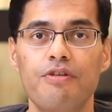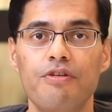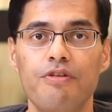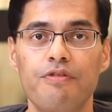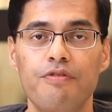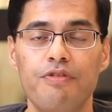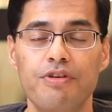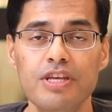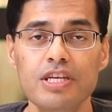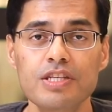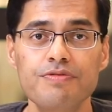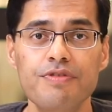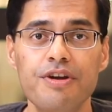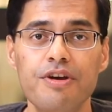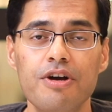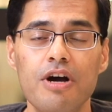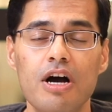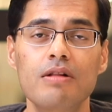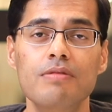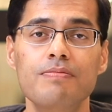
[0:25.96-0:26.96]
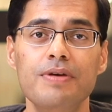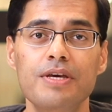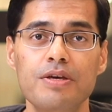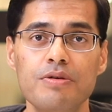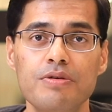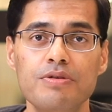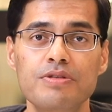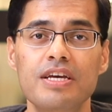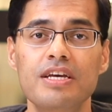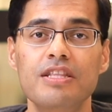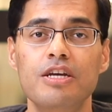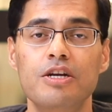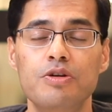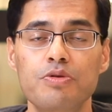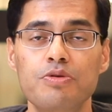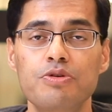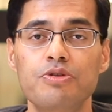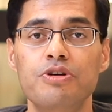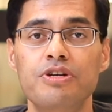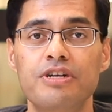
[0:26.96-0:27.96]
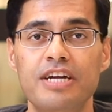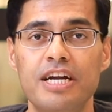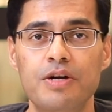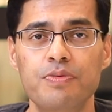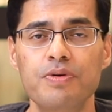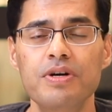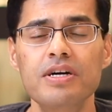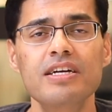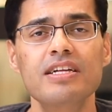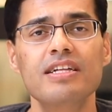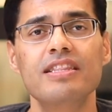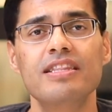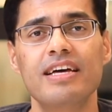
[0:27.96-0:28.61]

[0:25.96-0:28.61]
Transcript: For this video, I'll be using the 2-node network,